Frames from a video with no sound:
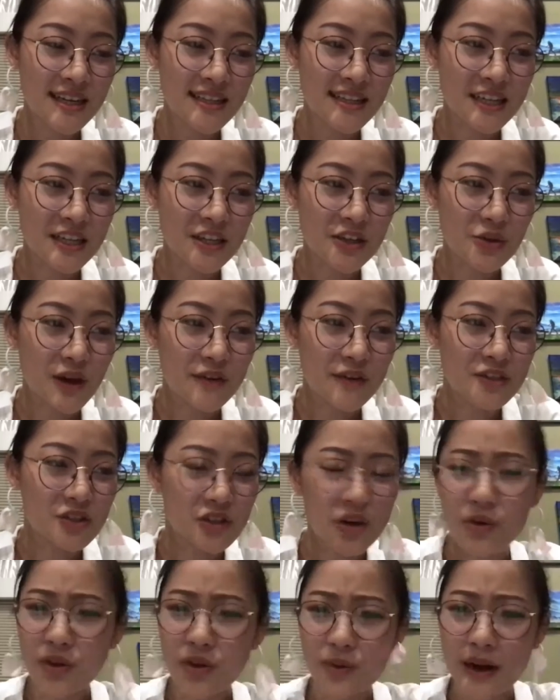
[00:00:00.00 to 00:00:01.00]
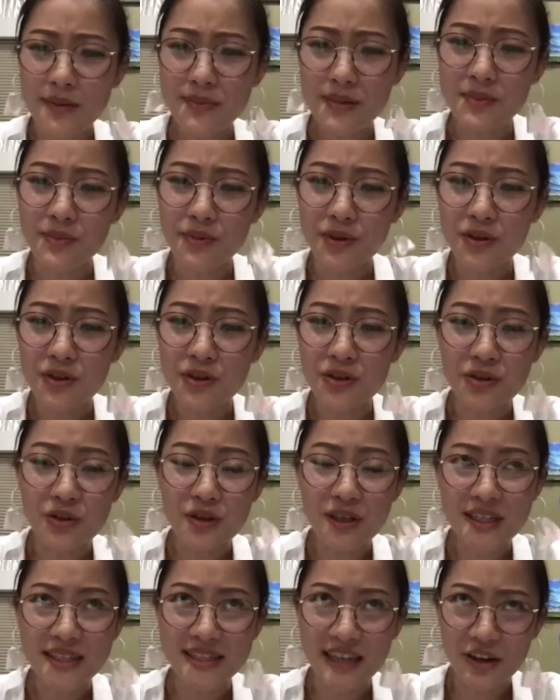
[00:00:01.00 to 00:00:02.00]
like you have to know the right people who
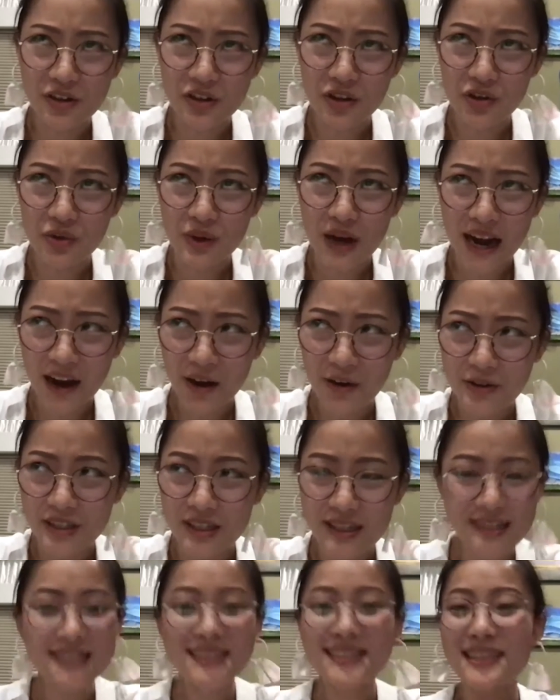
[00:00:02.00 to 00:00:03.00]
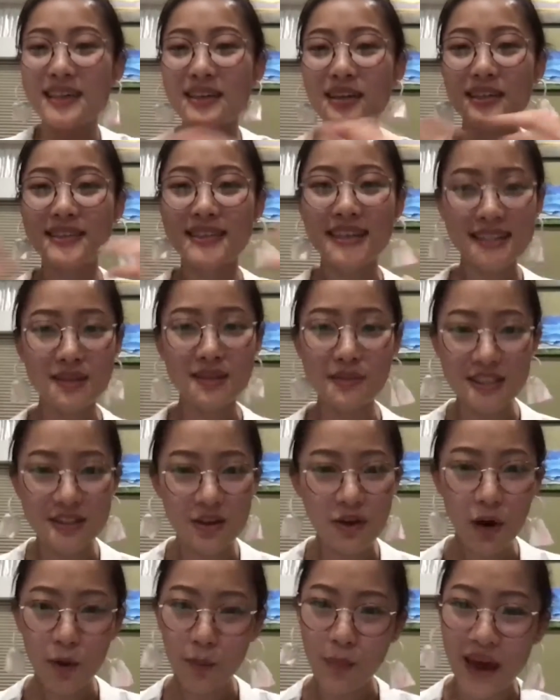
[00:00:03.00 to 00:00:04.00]
can tell you how to, because the system is
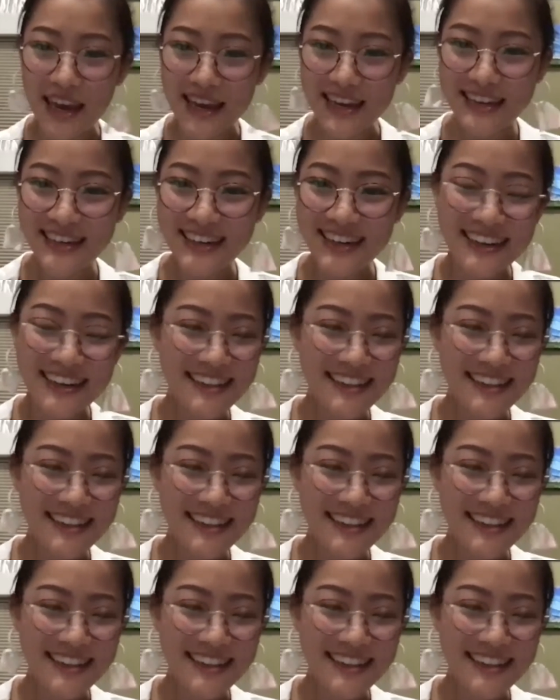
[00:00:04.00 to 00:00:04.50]
so opaque.